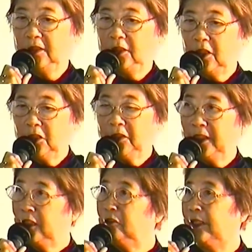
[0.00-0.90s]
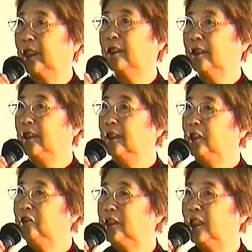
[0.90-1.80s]
John Bering. He
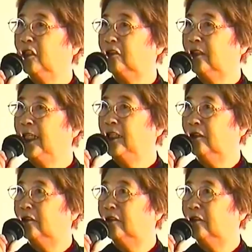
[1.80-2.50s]
lives in Lorain,